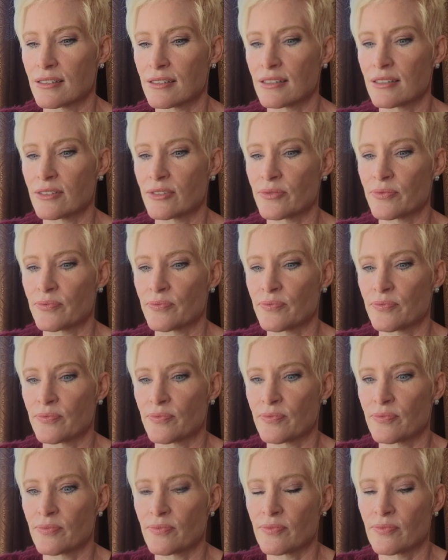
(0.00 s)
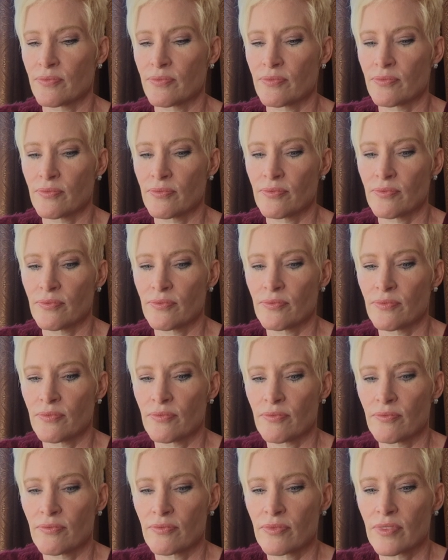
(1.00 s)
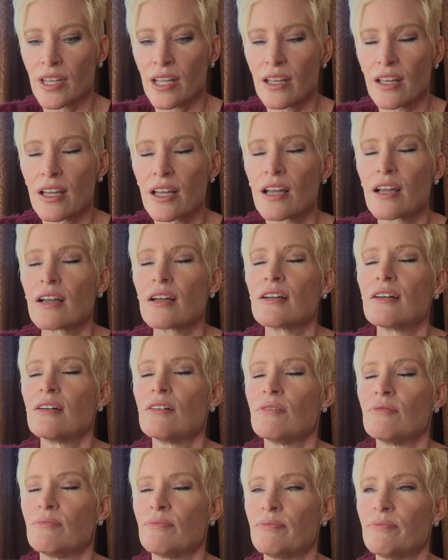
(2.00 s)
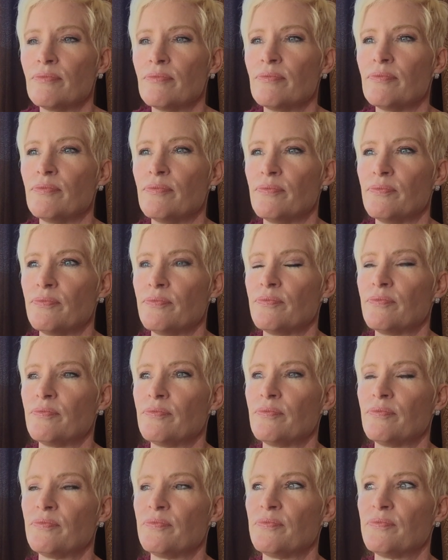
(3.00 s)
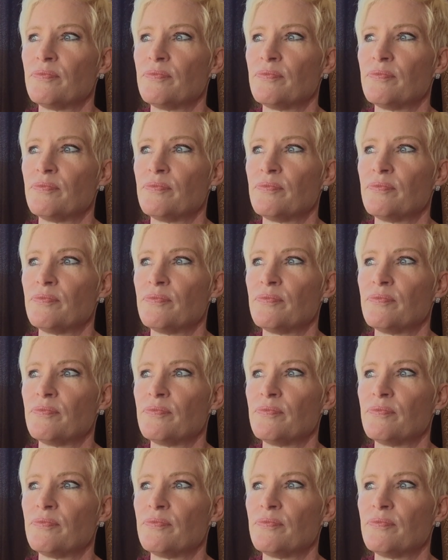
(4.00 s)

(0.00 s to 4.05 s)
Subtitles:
(silence)